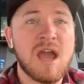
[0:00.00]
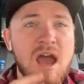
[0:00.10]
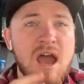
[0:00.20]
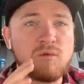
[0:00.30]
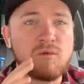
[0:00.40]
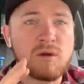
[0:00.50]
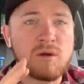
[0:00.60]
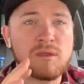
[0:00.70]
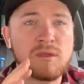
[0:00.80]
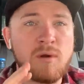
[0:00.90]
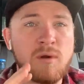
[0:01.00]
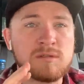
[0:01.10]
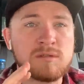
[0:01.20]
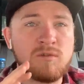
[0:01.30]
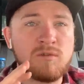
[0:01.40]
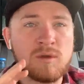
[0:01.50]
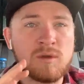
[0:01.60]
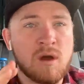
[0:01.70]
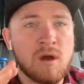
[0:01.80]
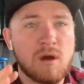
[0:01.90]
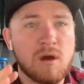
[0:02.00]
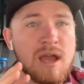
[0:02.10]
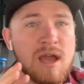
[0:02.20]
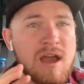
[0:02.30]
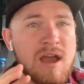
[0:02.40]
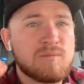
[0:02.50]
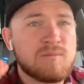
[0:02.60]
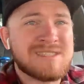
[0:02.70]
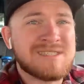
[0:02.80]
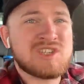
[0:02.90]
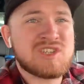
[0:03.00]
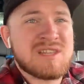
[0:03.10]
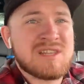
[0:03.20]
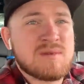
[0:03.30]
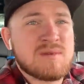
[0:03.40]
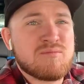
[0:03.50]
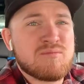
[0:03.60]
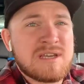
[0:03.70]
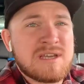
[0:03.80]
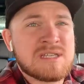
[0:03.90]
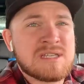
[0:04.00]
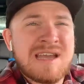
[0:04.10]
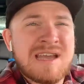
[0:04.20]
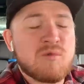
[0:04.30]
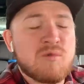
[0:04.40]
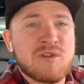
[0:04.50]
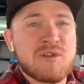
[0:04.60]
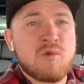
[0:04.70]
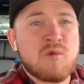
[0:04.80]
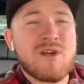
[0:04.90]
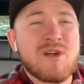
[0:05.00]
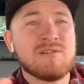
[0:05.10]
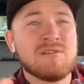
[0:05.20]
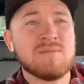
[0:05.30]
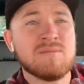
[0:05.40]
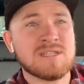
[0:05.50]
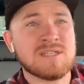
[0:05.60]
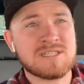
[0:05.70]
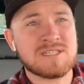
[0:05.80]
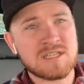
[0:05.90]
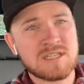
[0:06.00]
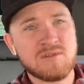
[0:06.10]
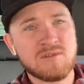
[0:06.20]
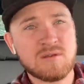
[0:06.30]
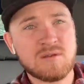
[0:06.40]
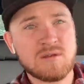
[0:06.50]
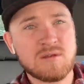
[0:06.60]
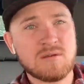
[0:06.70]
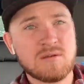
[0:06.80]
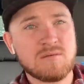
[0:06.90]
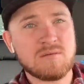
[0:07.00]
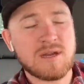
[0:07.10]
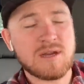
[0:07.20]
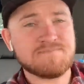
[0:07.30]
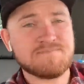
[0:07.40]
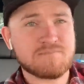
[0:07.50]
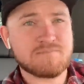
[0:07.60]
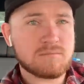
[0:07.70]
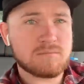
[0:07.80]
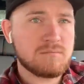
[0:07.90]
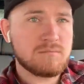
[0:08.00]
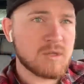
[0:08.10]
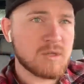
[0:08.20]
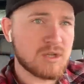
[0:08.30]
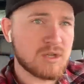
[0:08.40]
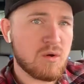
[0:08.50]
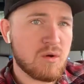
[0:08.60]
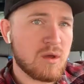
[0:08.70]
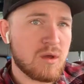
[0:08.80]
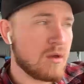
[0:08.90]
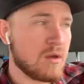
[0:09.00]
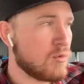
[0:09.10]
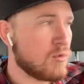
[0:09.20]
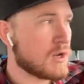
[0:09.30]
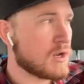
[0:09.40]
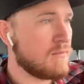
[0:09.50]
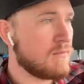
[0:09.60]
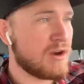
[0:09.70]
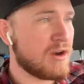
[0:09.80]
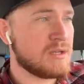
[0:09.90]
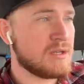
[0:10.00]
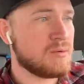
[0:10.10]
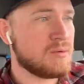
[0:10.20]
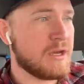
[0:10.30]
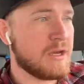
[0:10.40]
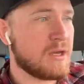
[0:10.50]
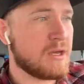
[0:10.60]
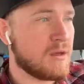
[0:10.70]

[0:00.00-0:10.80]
how to work with the parts of who we are, how to position them in places where they're more likely to be successful, right? So, more to come later this week.